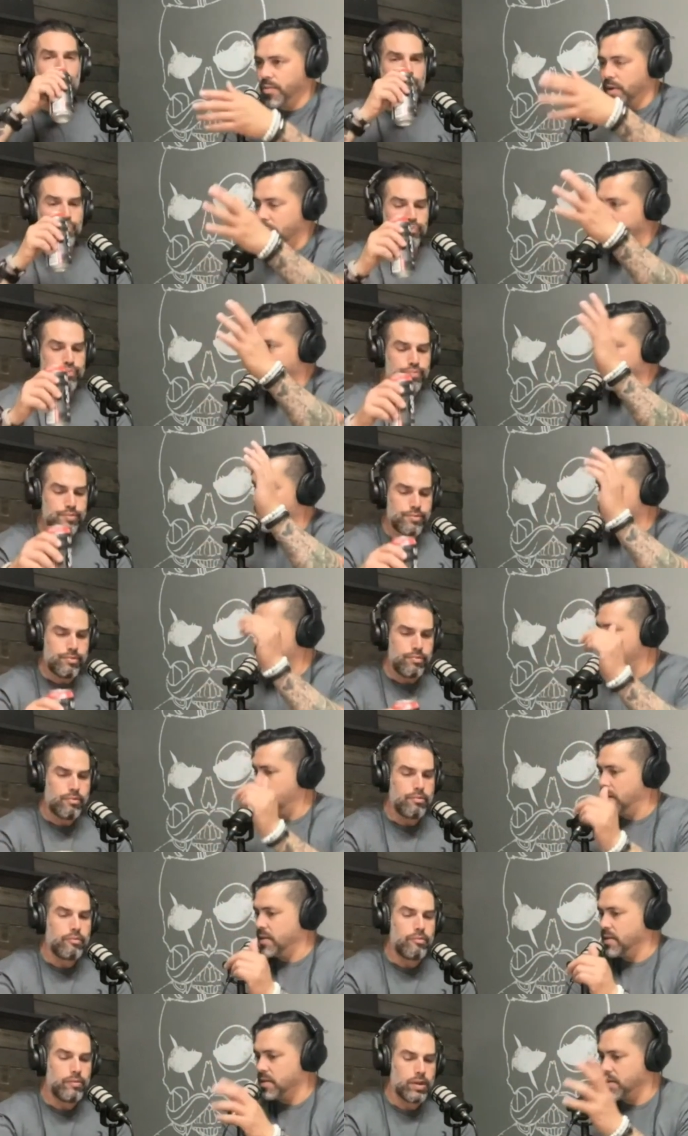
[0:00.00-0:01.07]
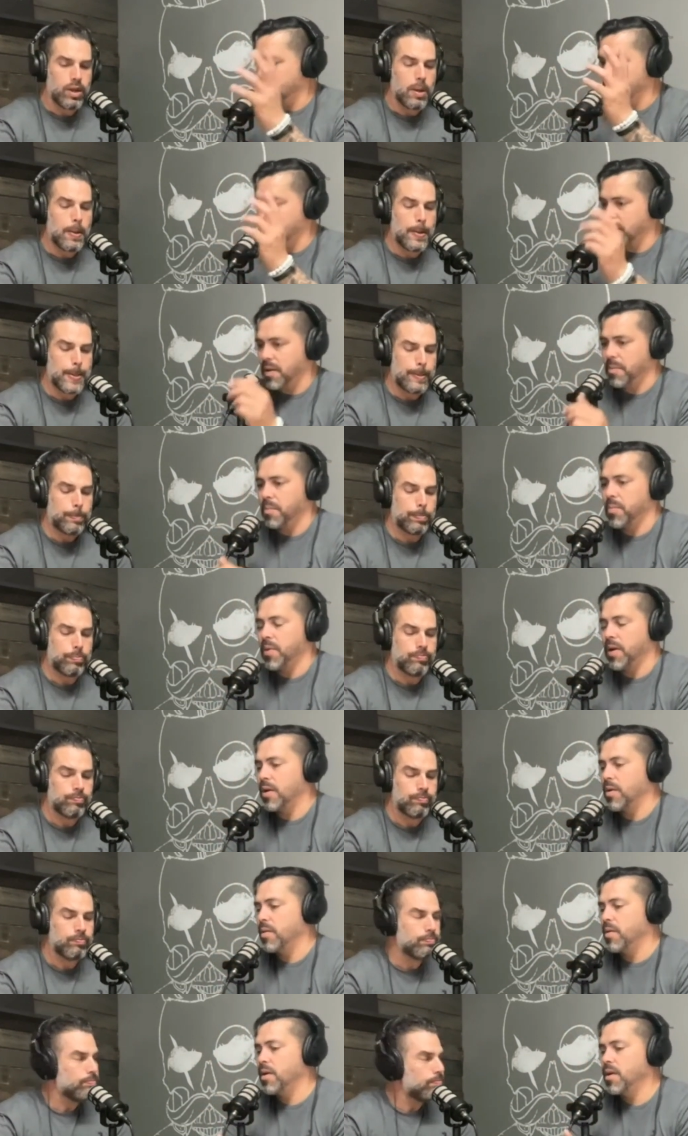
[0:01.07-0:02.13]
Speaker 1: whatever spaces that they put out.
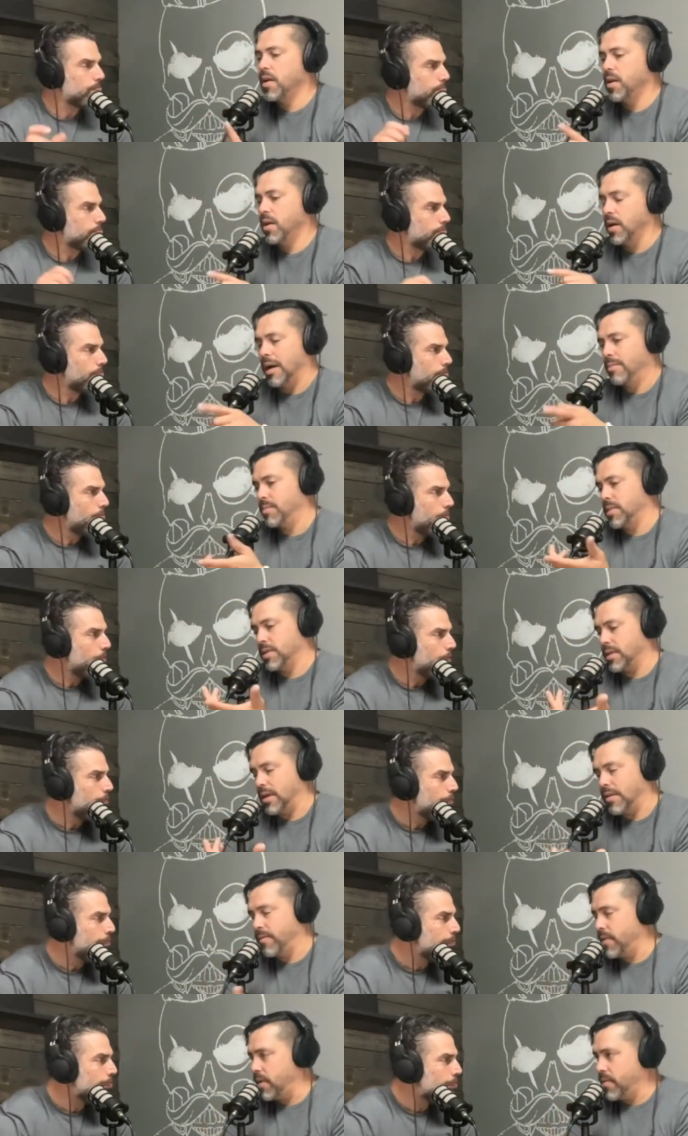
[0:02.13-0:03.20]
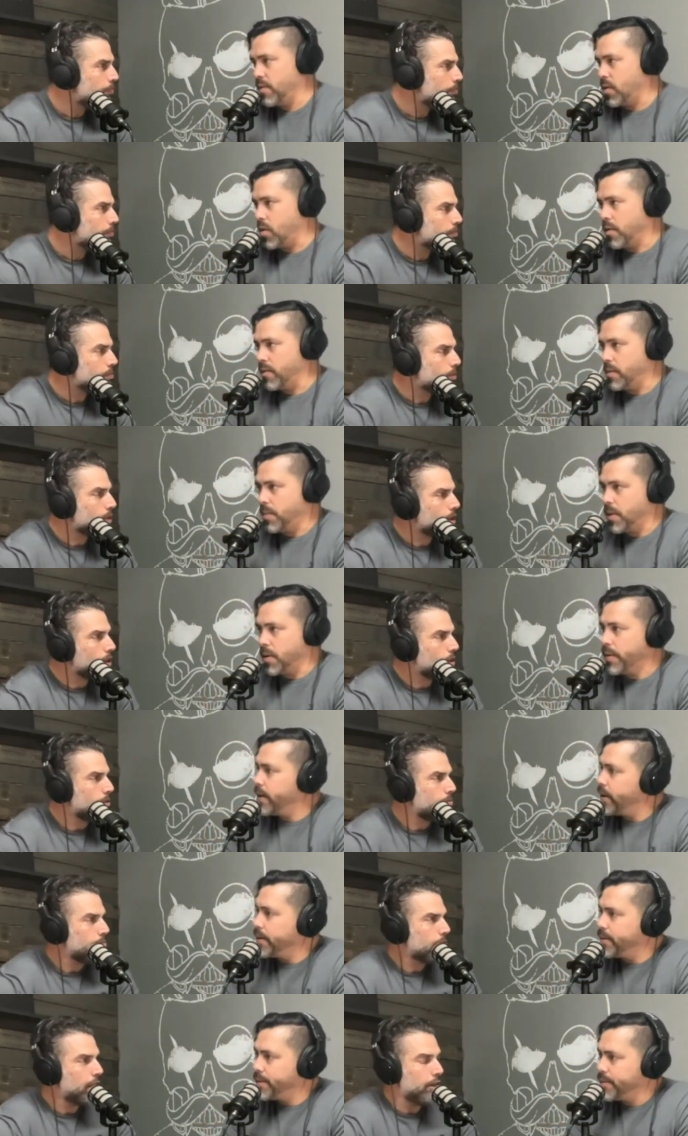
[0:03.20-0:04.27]
I'm just not a fan of coffee.
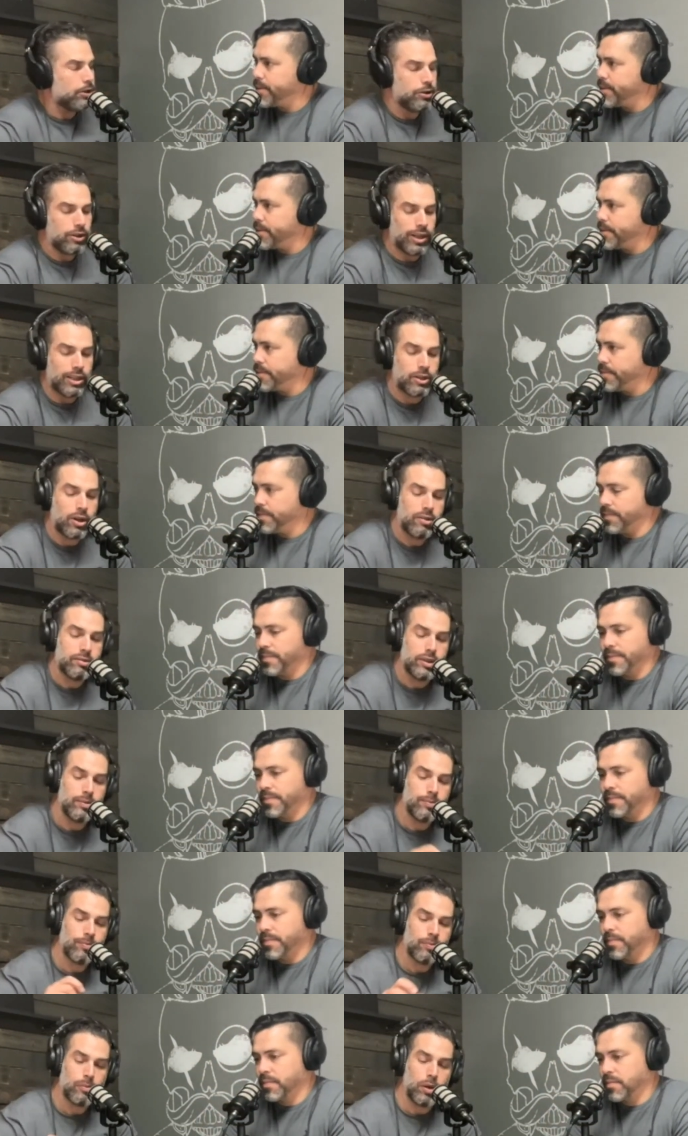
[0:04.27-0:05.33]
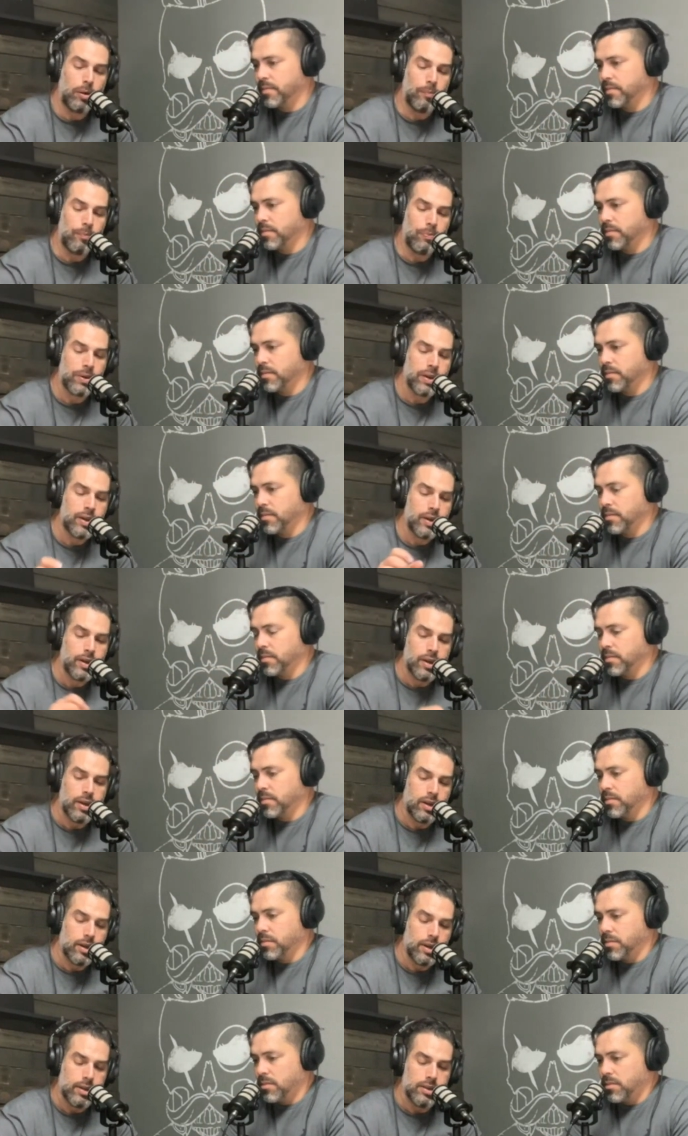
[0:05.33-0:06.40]
Speaker 2: Period. Hey, you don't like coffee. Well,
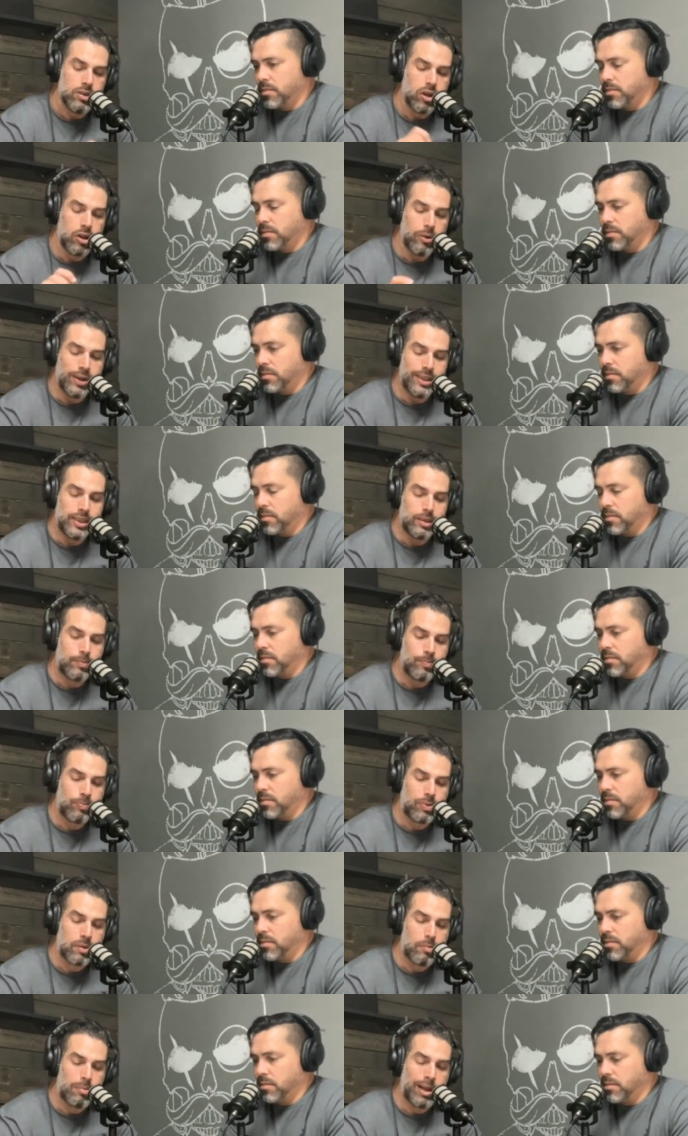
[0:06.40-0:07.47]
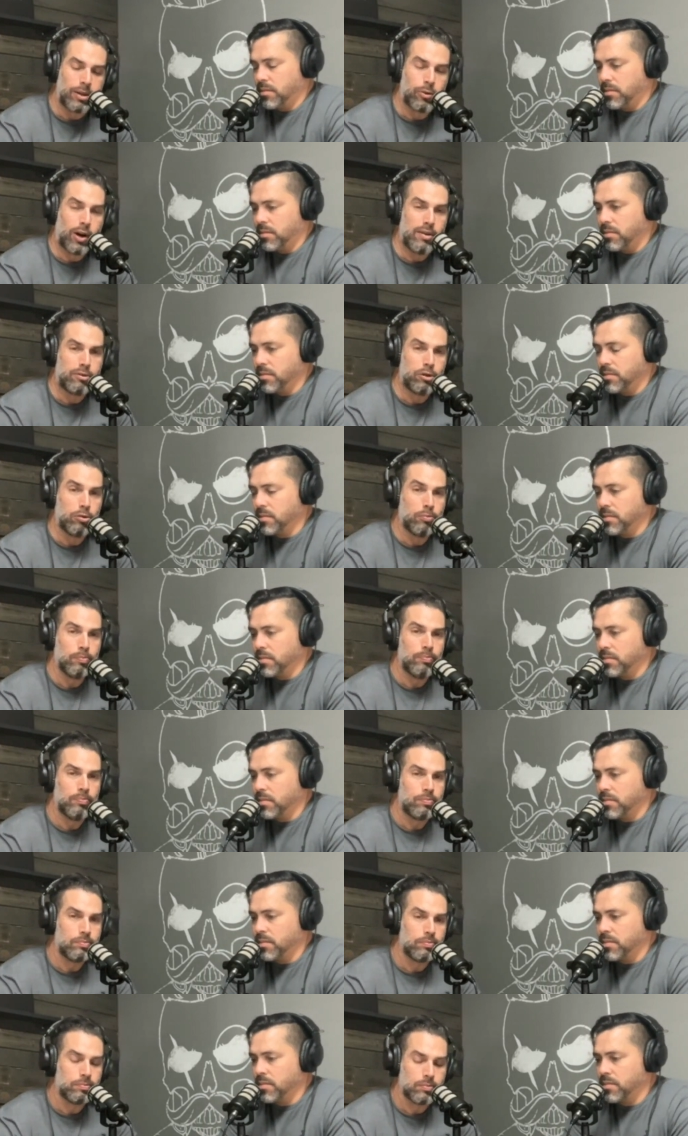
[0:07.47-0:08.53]
so anyways, Black Rifle.
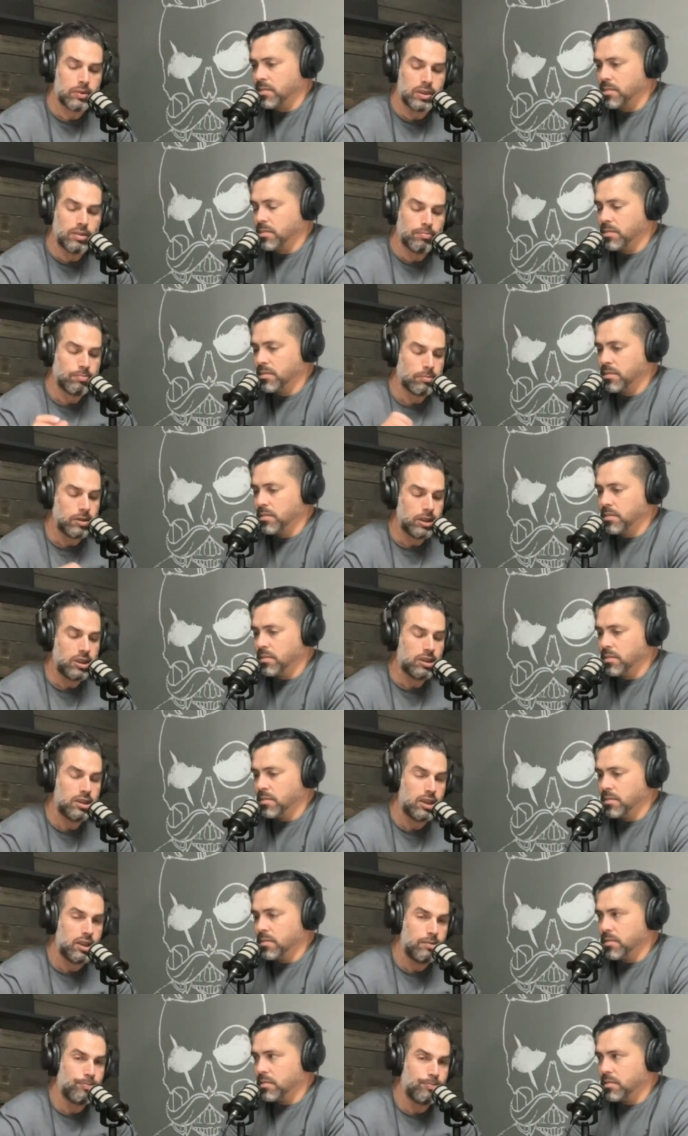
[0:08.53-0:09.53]
Just uh,